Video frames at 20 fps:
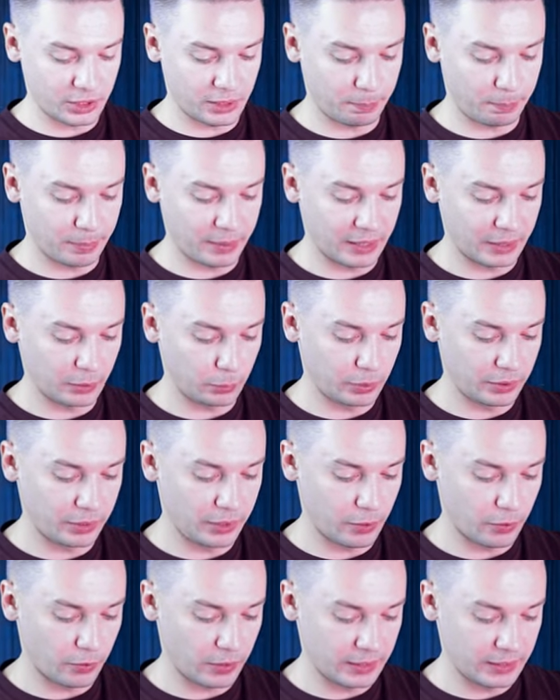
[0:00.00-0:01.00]
the pen with
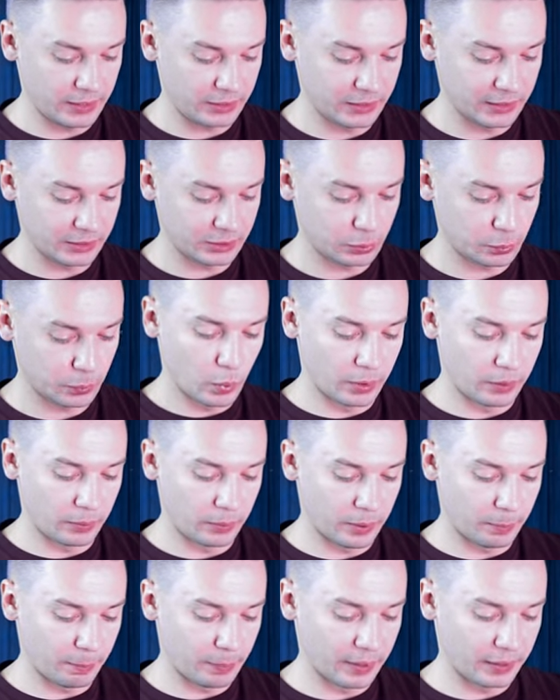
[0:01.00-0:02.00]
your index
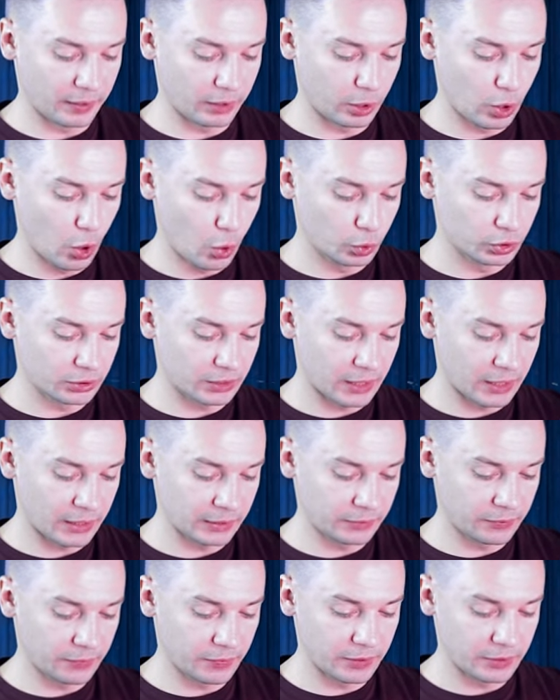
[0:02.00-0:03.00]
when the pen goes
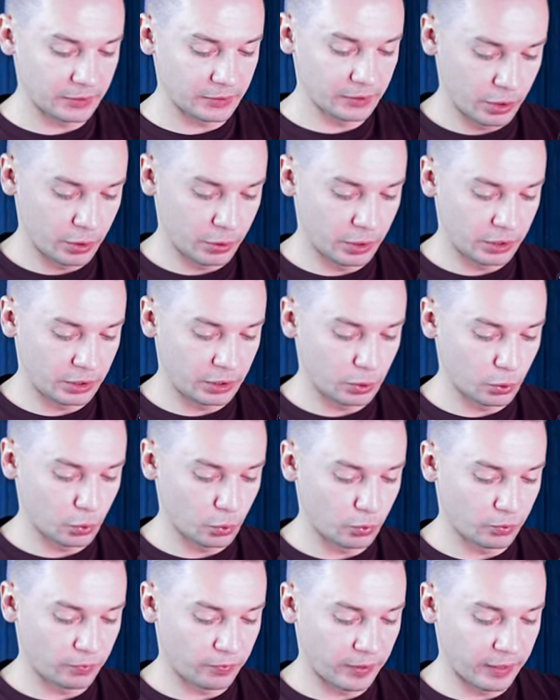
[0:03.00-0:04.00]
under it. You need
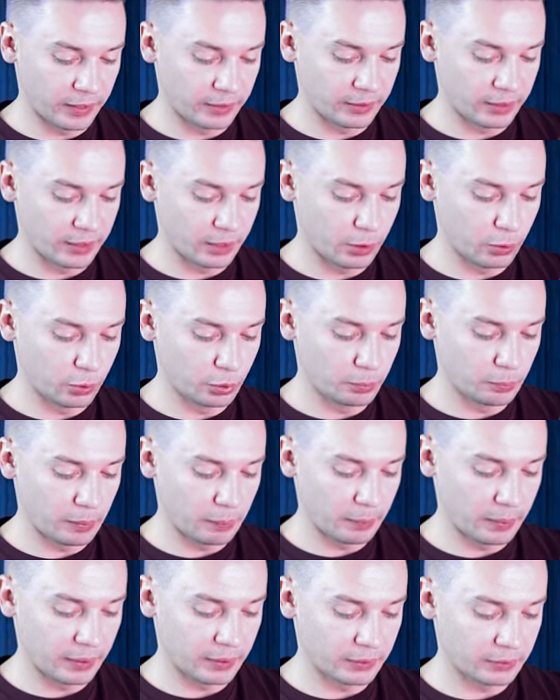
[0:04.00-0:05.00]
to find the good
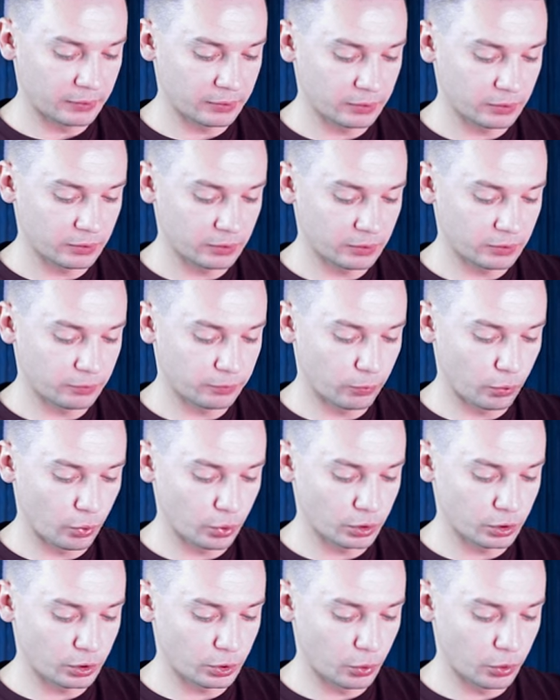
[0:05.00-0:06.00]
moment uh,
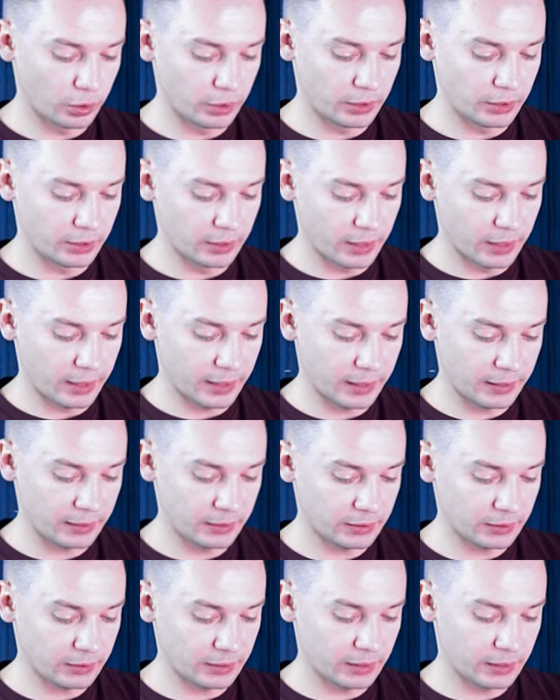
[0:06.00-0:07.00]
for turning the
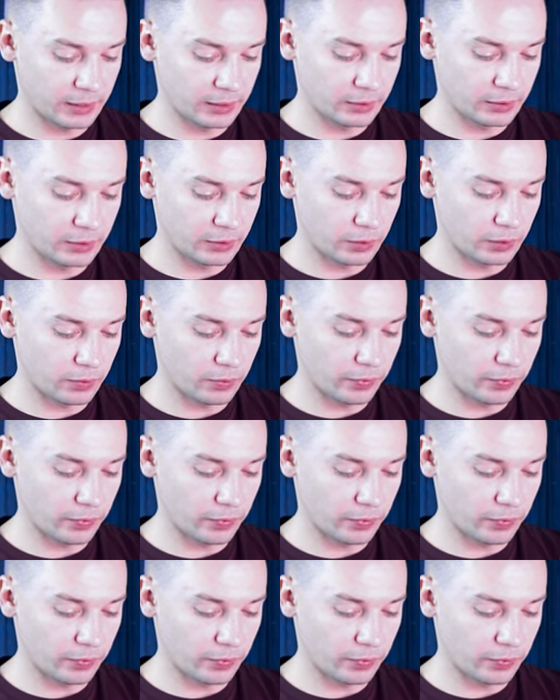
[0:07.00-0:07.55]
hand and